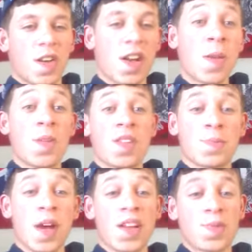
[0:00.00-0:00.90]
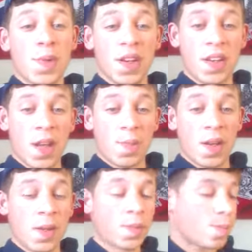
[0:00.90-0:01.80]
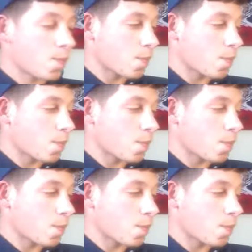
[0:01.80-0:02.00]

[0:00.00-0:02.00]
So a couple of his buddies put a dip in,